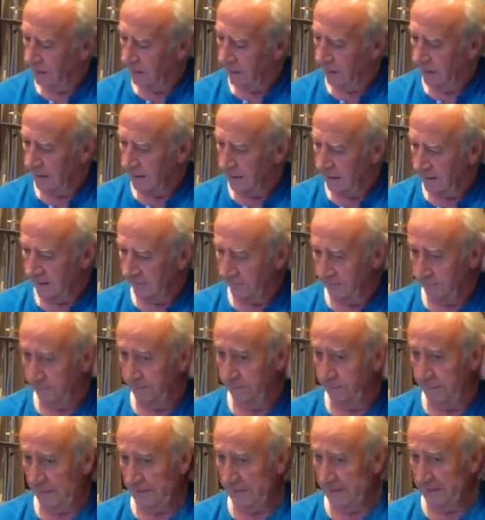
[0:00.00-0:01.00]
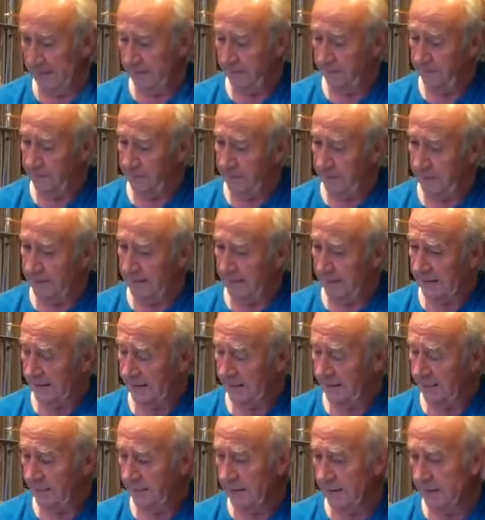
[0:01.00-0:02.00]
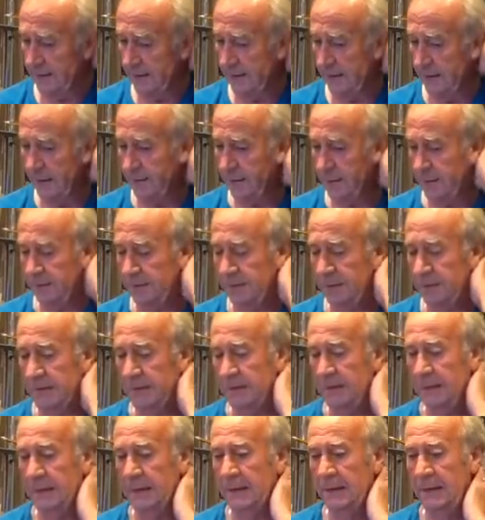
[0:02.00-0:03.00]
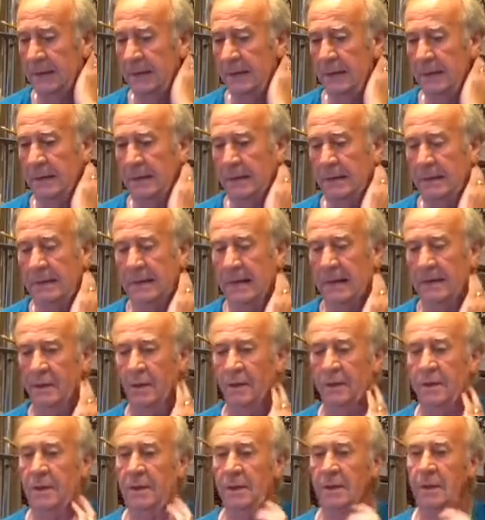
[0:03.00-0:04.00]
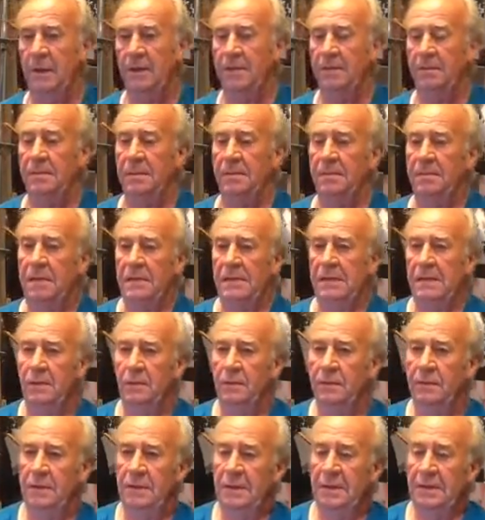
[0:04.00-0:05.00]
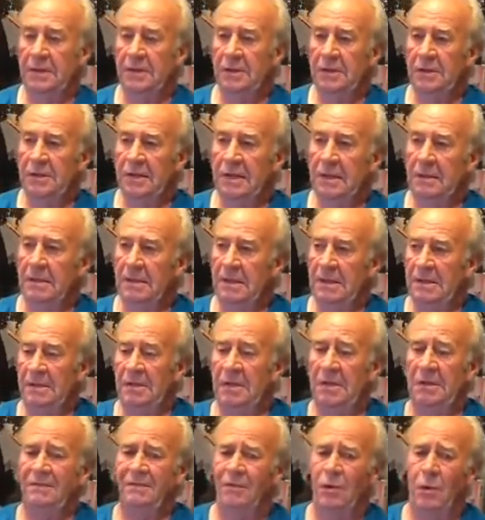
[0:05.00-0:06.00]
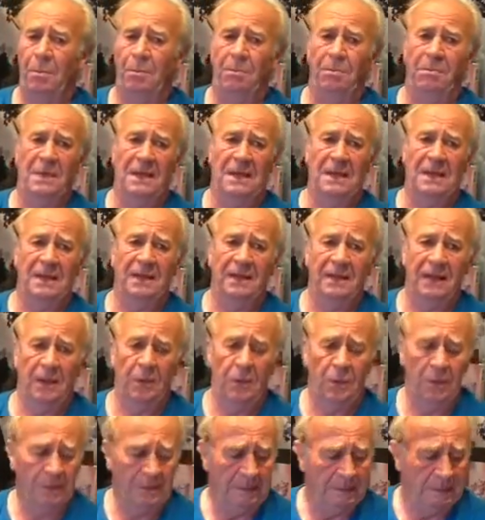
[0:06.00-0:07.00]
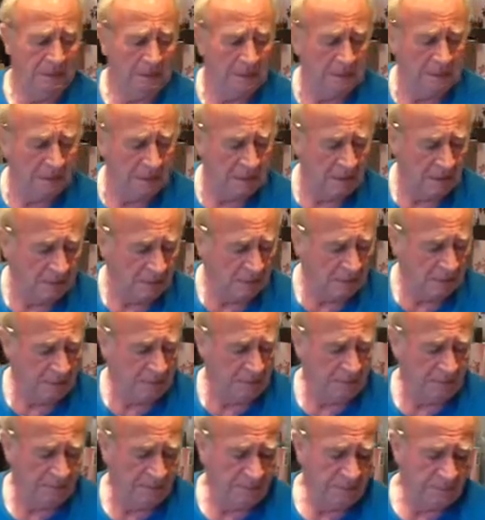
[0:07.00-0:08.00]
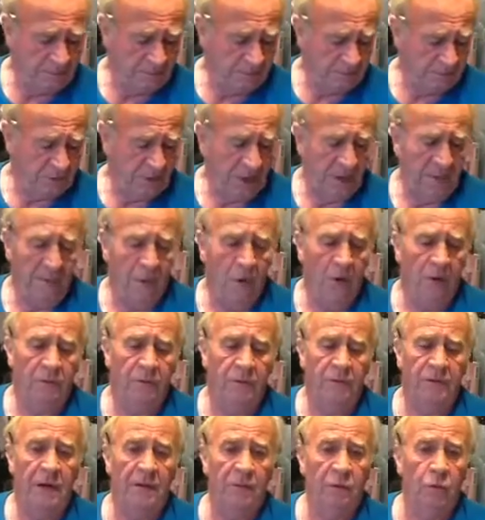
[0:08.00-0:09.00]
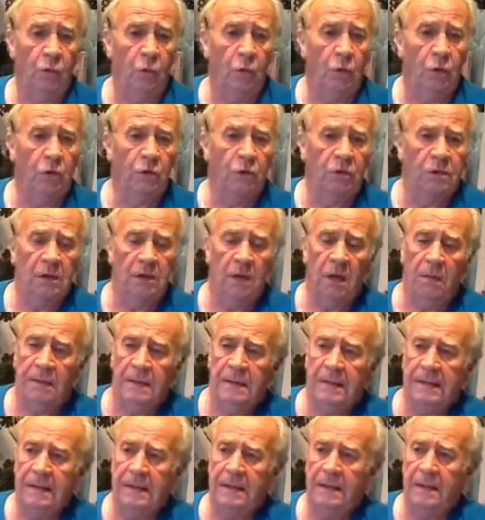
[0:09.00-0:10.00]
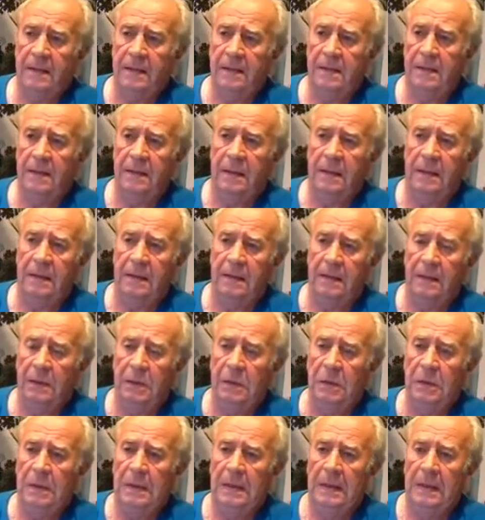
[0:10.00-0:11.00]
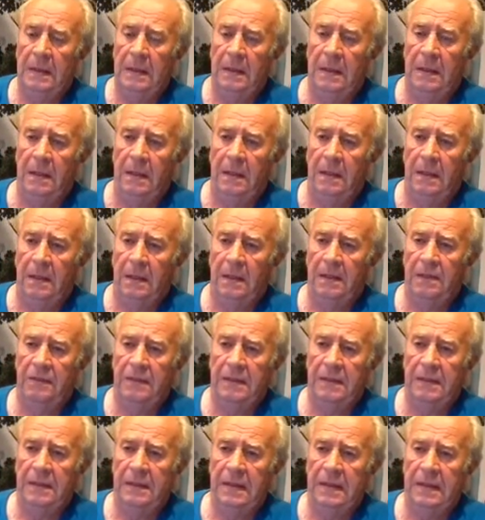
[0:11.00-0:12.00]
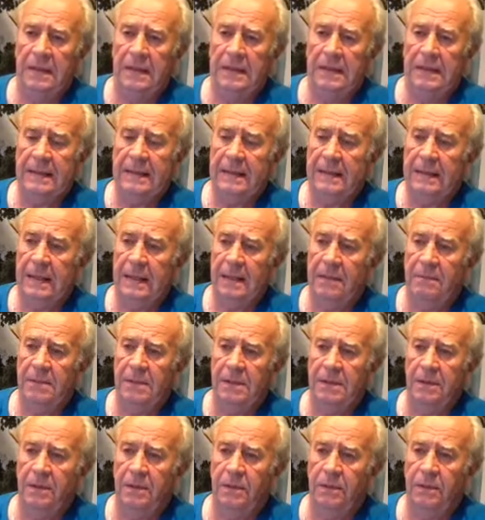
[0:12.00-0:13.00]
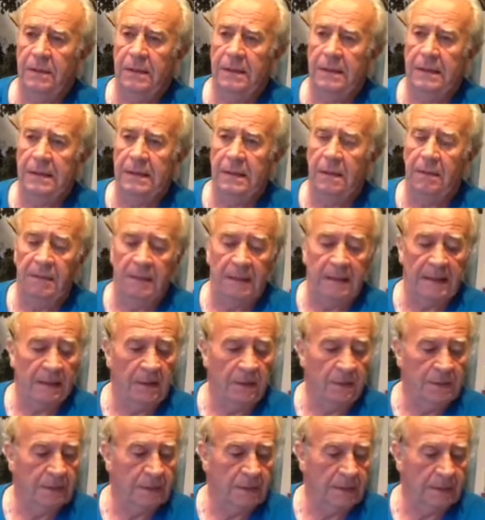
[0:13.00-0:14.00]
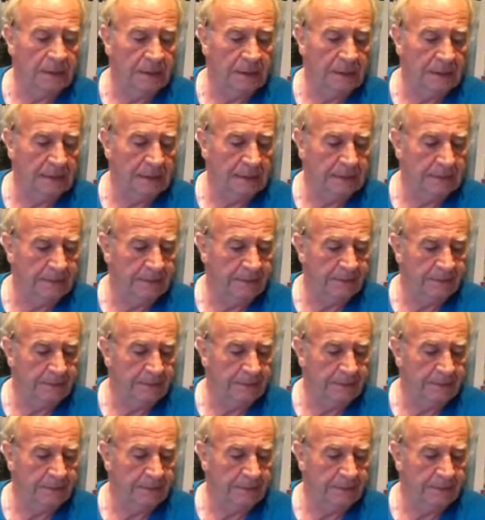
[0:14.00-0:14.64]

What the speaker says: And it's busy right now. I mean, I thought it had been busy over the years there, but it's got busier now. Travel the world to come and see this, like, you know. It's fantastic, absolutely something else altogether.